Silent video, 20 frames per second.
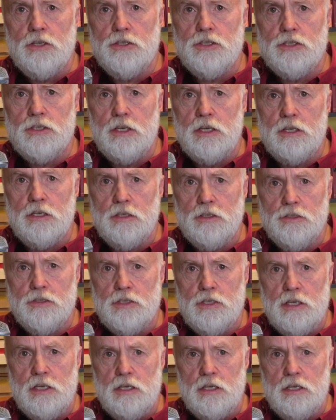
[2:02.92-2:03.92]
this
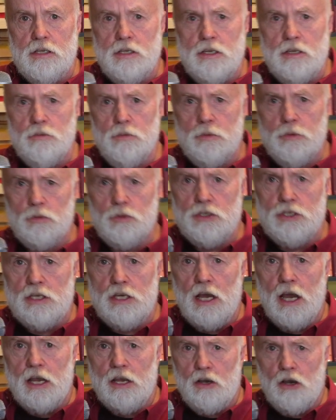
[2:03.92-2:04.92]
is the he was
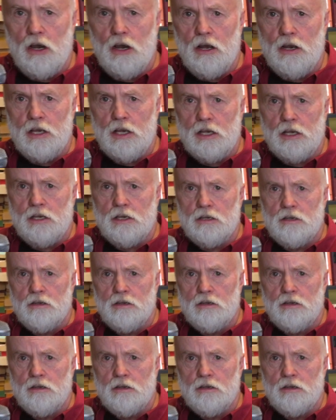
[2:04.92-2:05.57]
the iconic